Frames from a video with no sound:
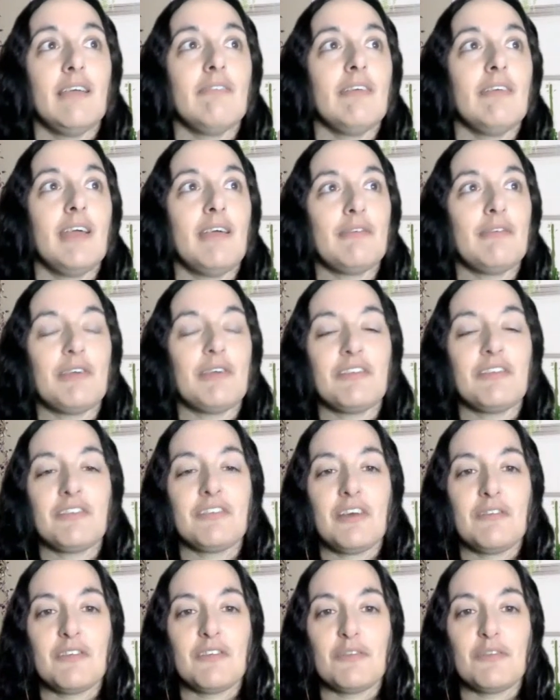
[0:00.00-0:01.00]
do I
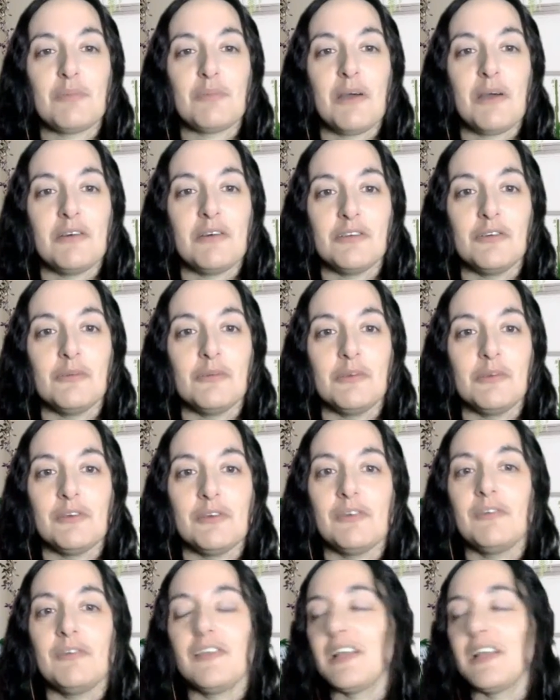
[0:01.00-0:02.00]
solve this
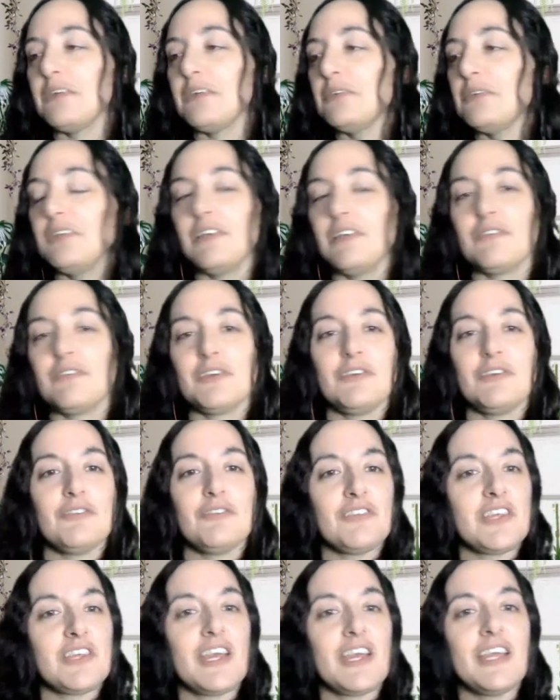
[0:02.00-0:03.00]
polynomial that I will never use
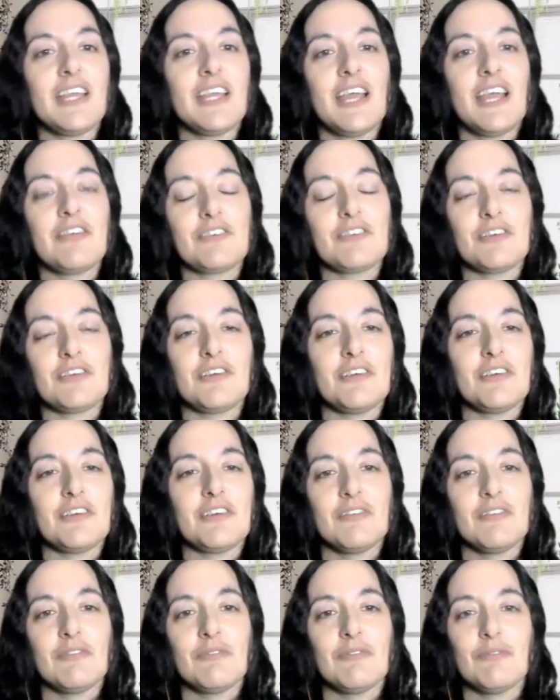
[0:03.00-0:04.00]
again after
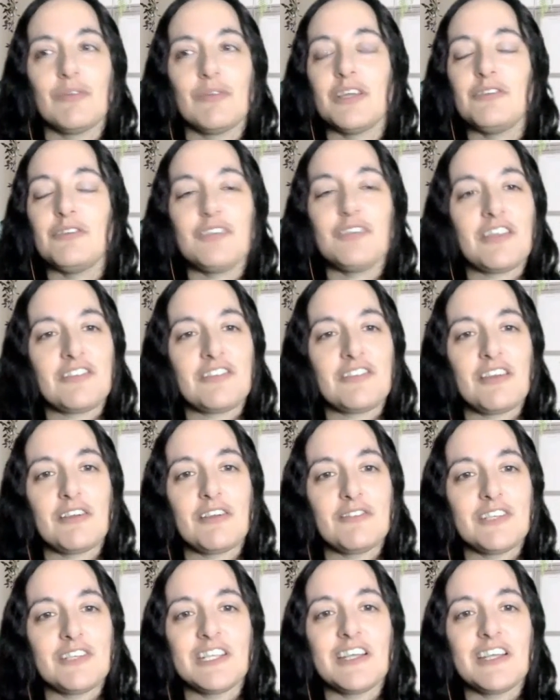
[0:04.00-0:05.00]
what you test out of it
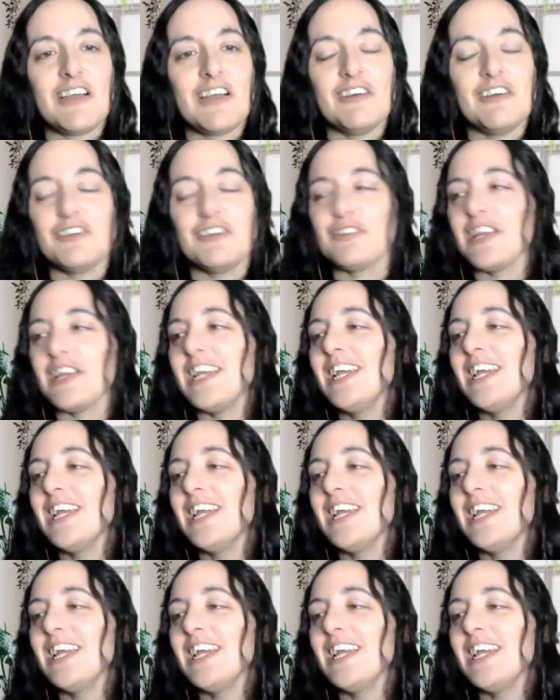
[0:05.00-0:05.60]
in college, right?